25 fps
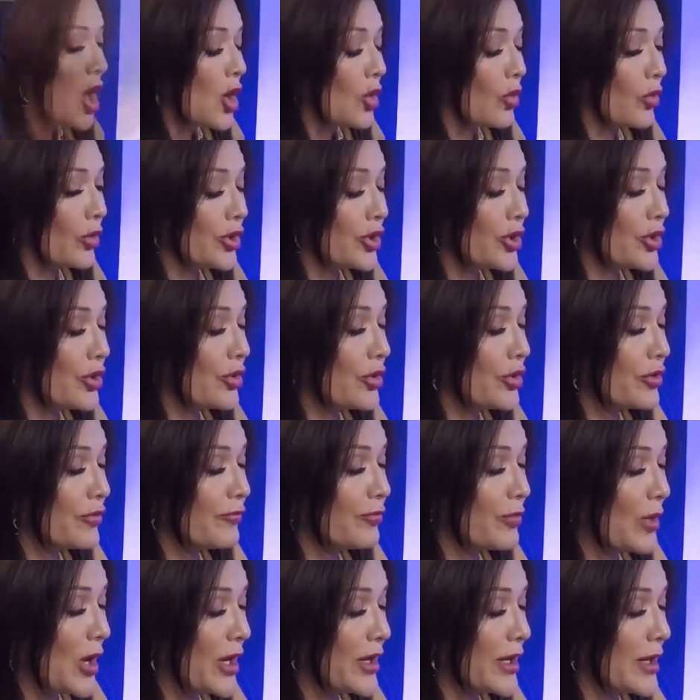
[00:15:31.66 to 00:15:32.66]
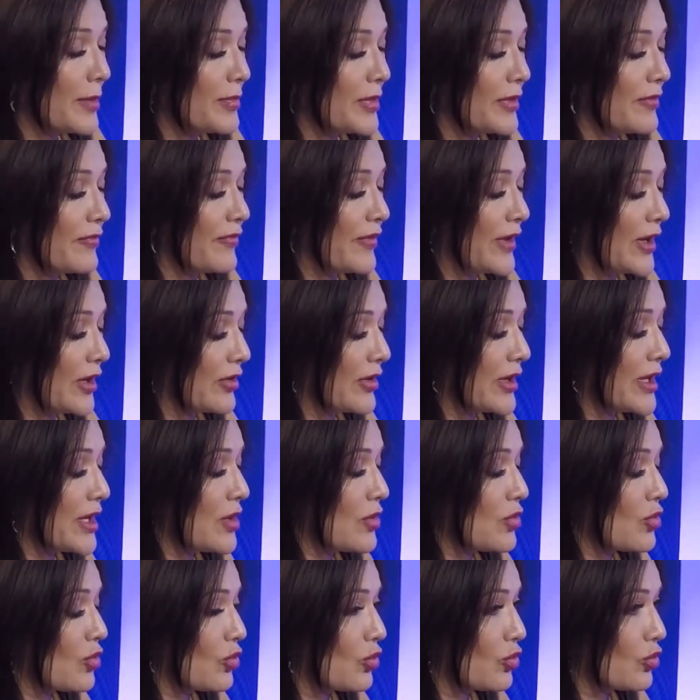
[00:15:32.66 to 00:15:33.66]
Well, you've brought up a
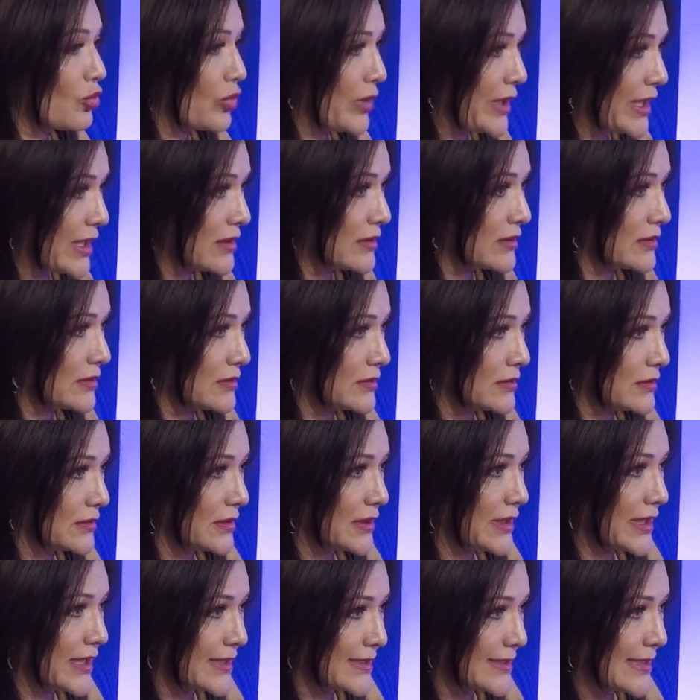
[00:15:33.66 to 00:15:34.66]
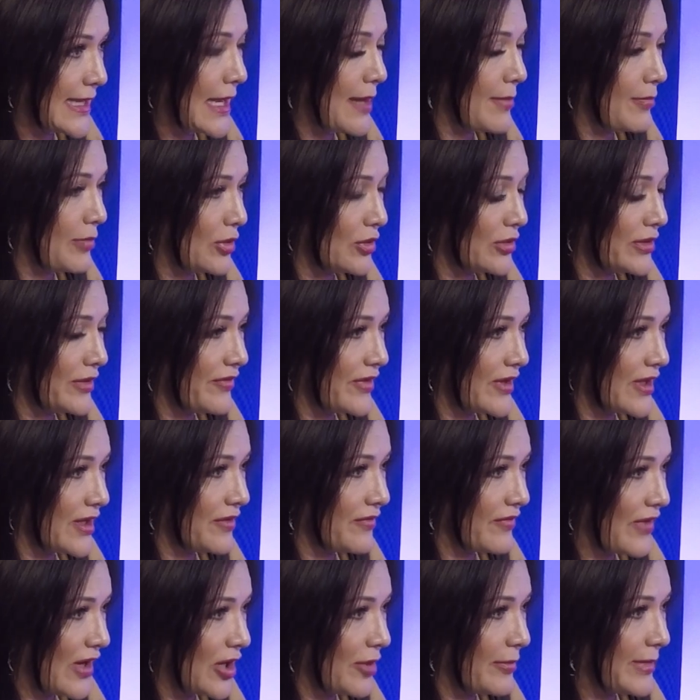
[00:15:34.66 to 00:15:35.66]
very real example of the
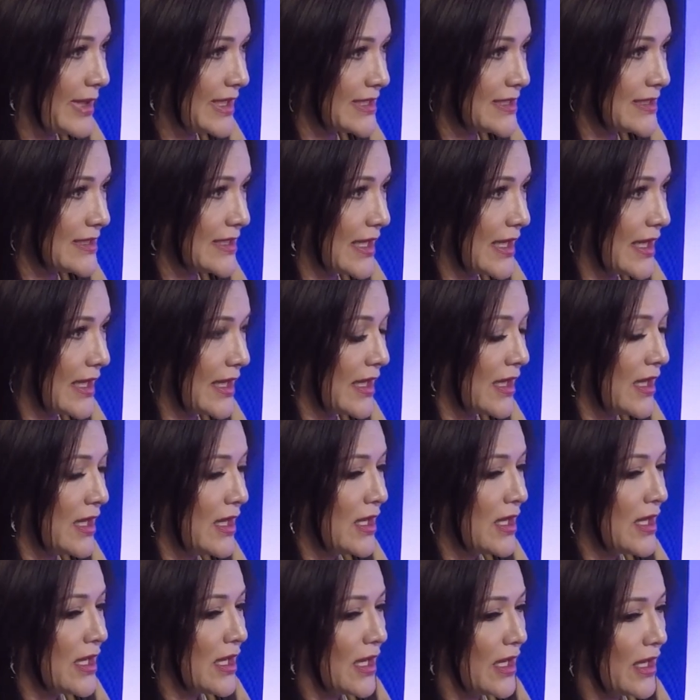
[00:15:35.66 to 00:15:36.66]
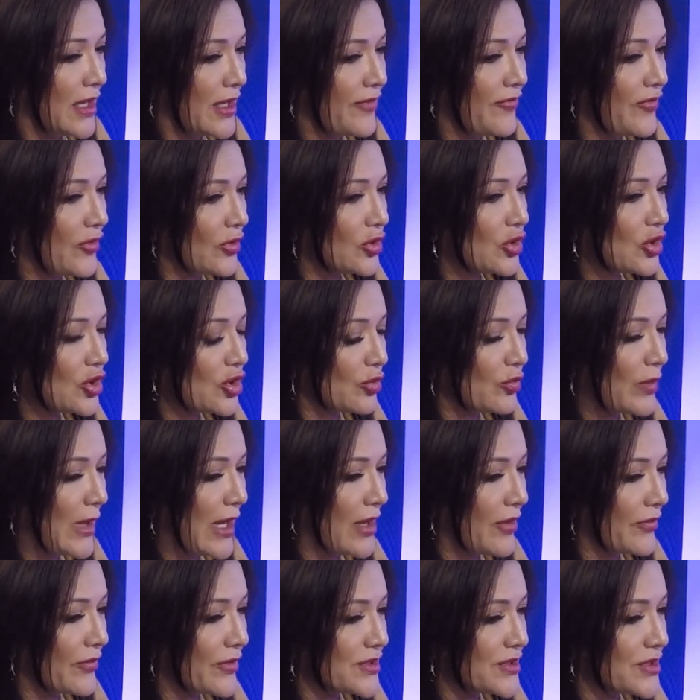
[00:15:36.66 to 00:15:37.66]
environment today. If you look
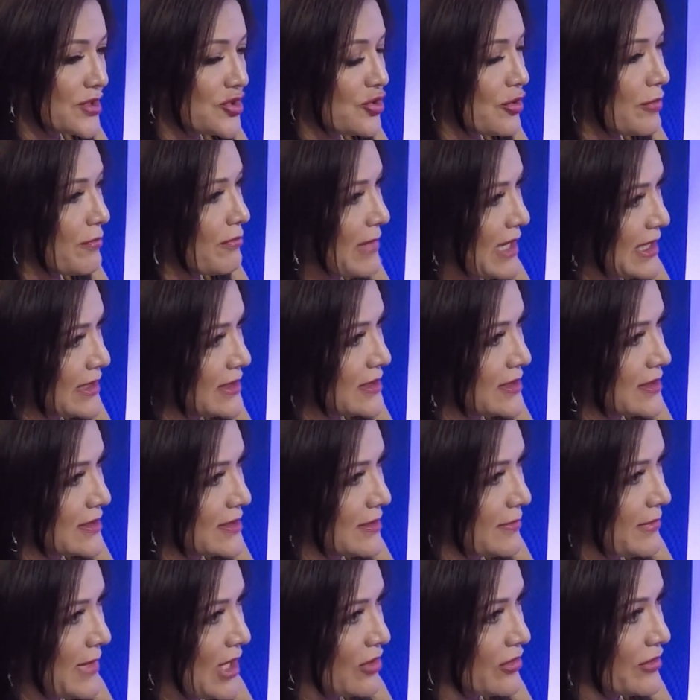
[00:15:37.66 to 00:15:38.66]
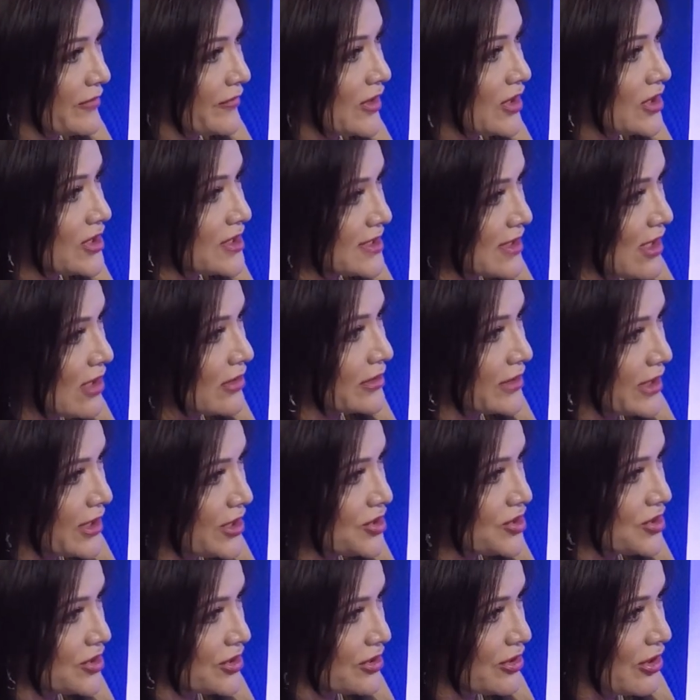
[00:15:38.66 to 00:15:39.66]
around, there's a tremendous amount of
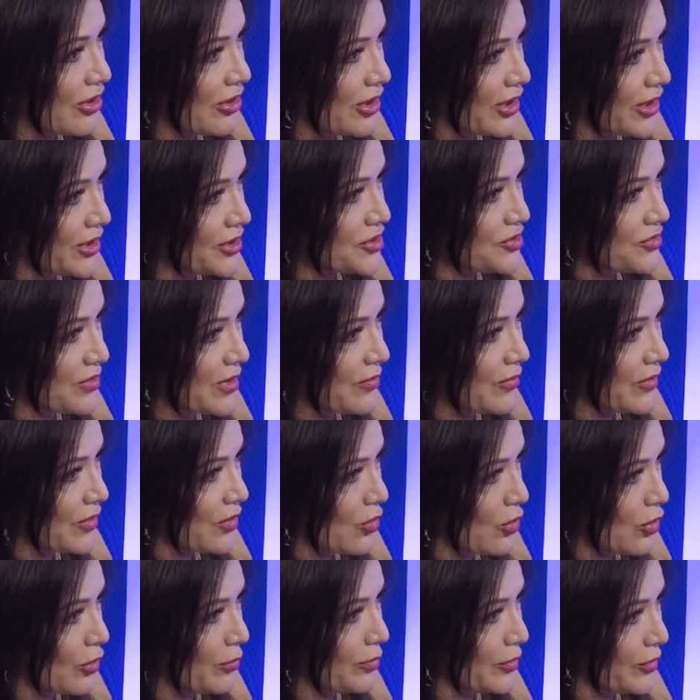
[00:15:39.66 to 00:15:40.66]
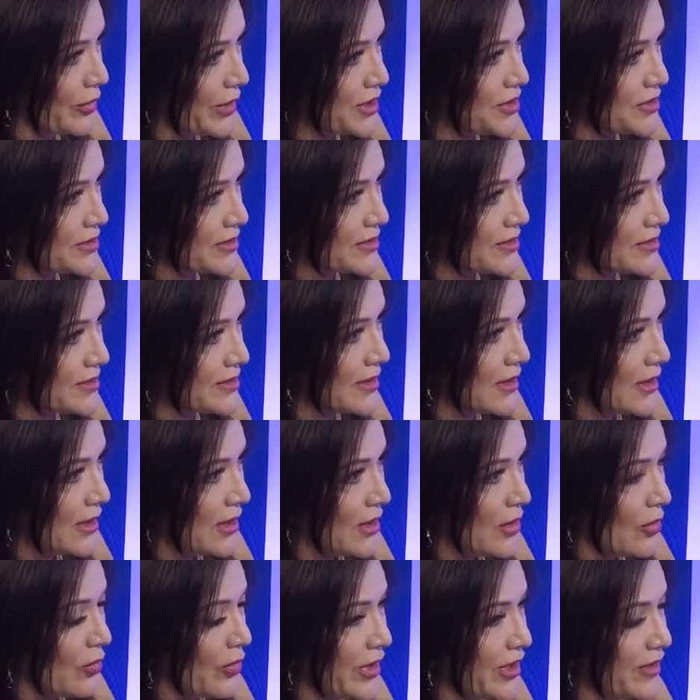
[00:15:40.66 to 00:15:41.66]
consolidation in our country with corporations.
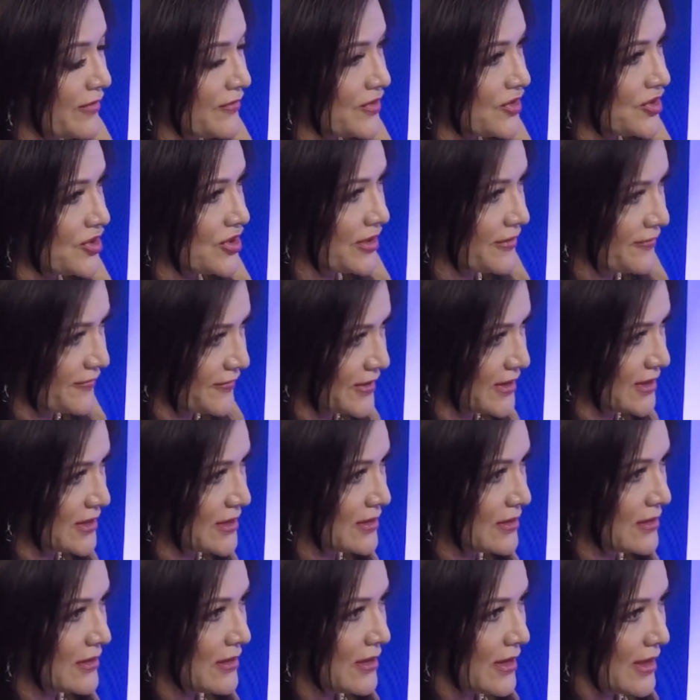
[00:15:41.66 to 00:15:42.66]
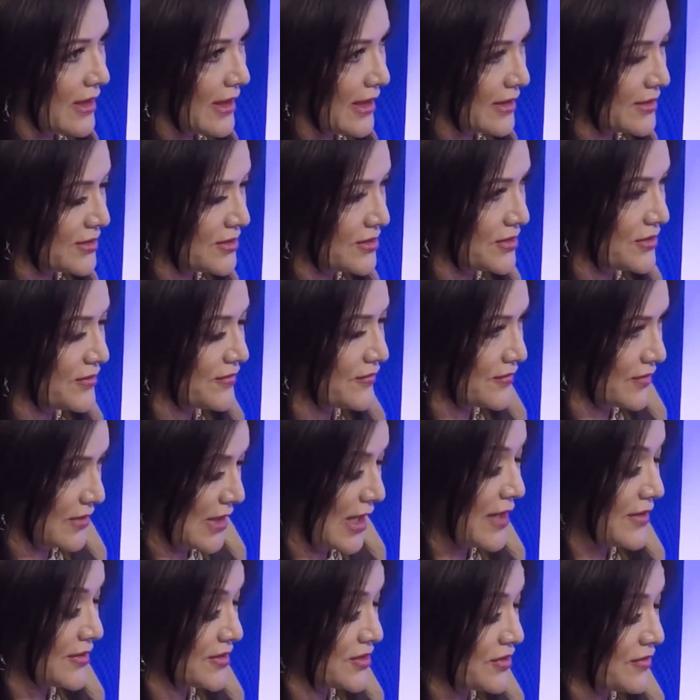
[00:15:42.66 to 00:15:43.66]
We have shifted, as
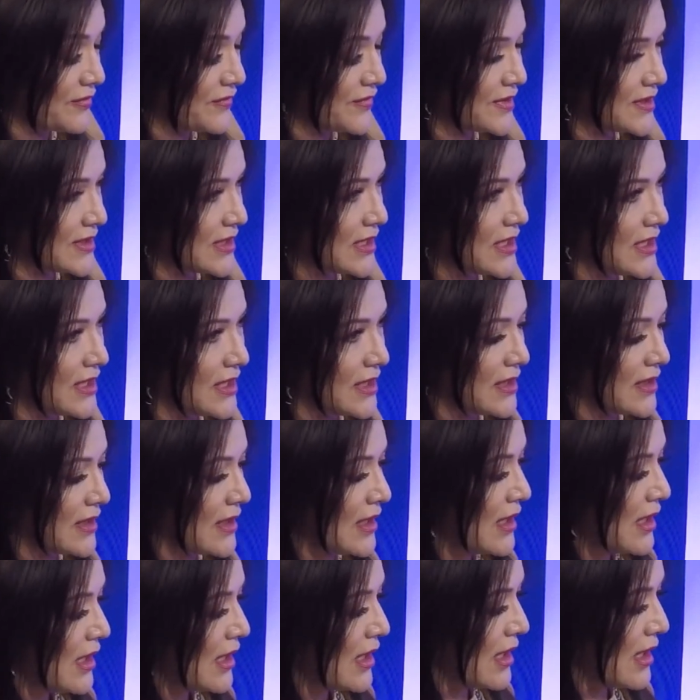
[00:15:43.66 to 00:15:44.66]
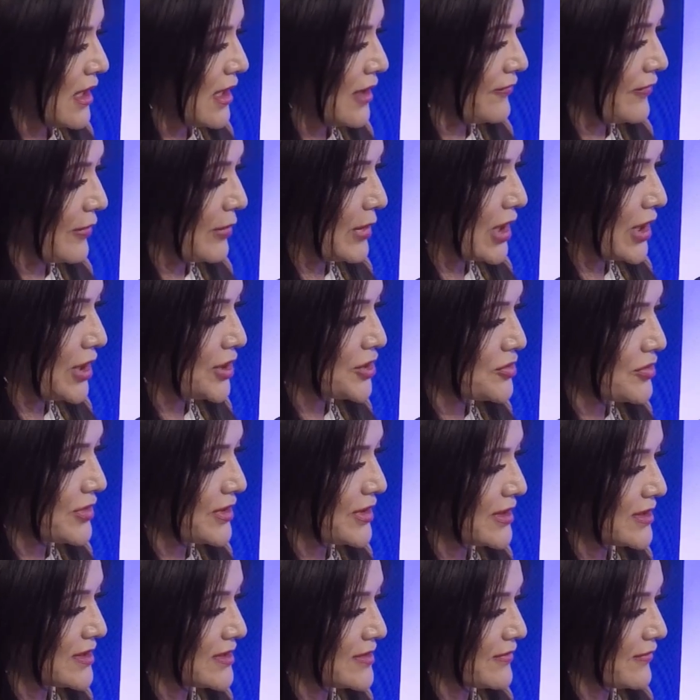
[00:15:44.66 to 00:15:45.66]
you've seen, from a country
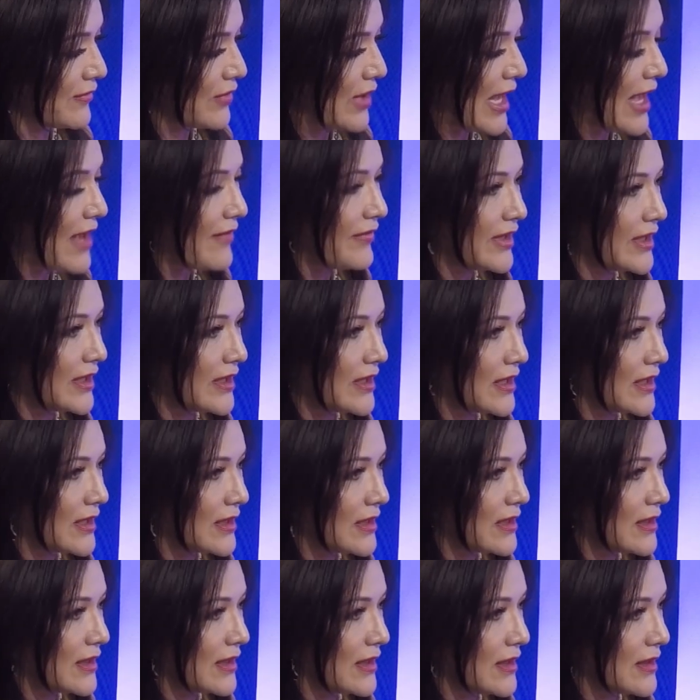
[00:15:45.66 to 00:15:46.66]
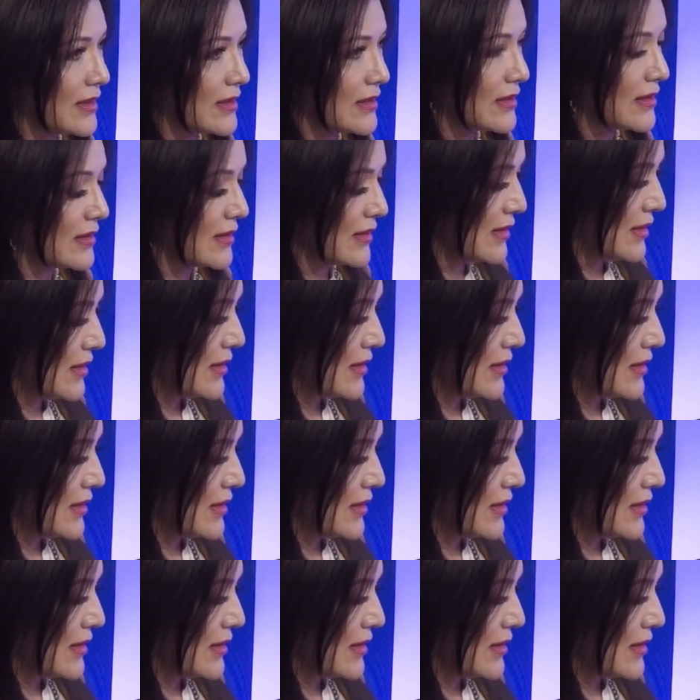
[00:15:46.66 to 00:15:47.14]
that's heavy in